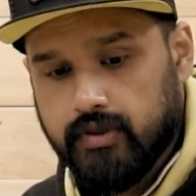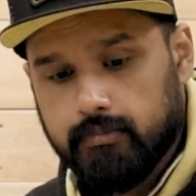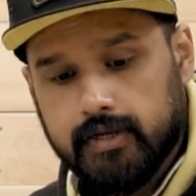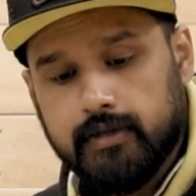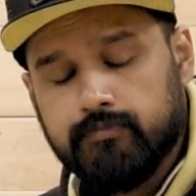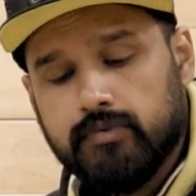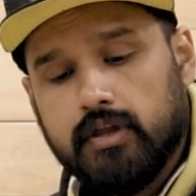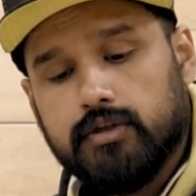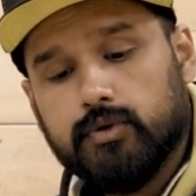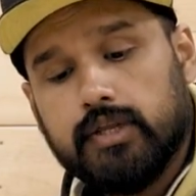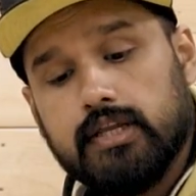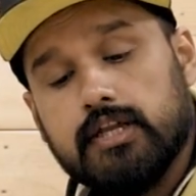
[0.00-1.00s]
meaning
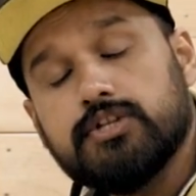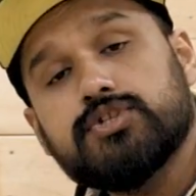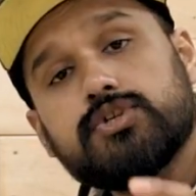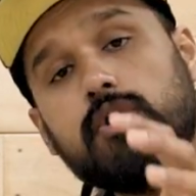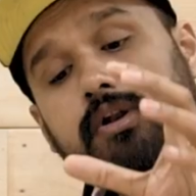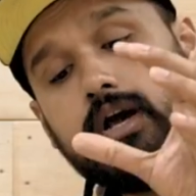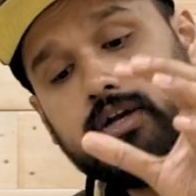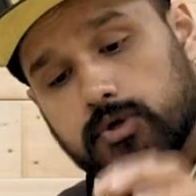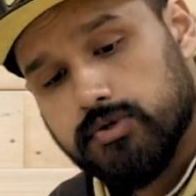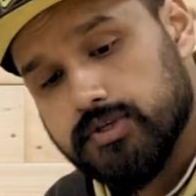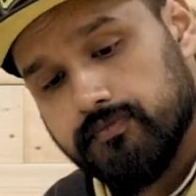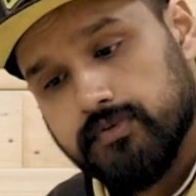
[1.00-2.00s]
you can install a
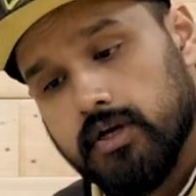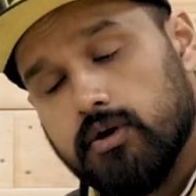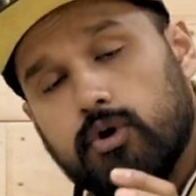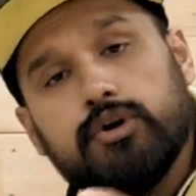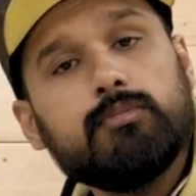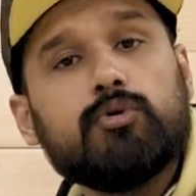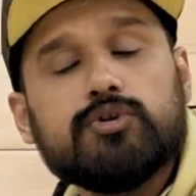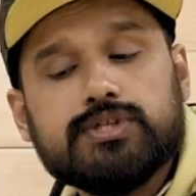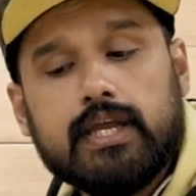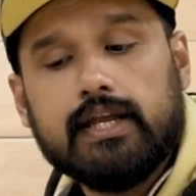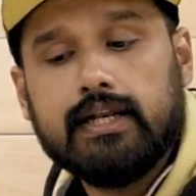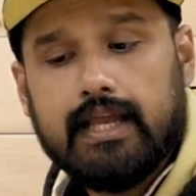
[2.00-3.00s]
quick shifter on your
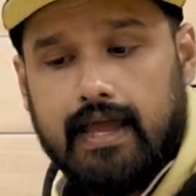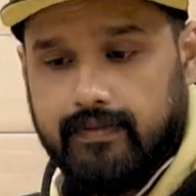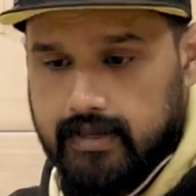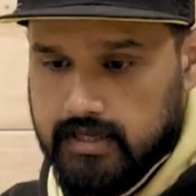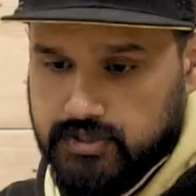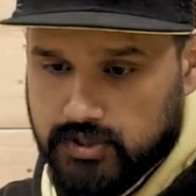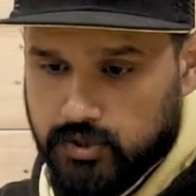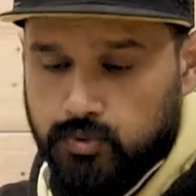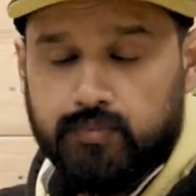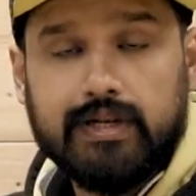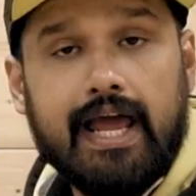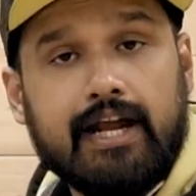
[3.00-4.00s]
motorcycle and the ECU
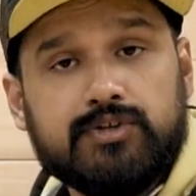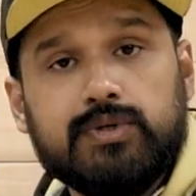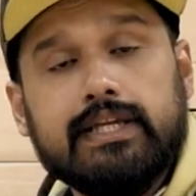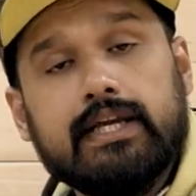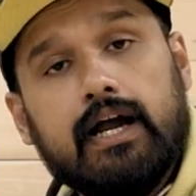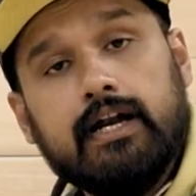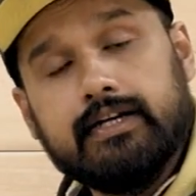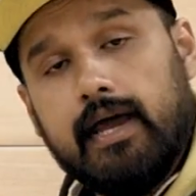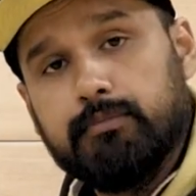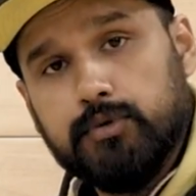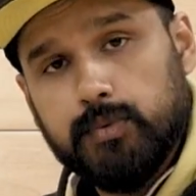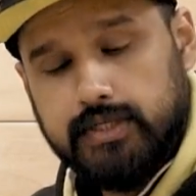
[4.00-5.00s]
will actually
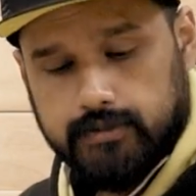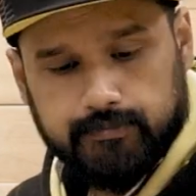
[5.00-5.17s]
adapt to it.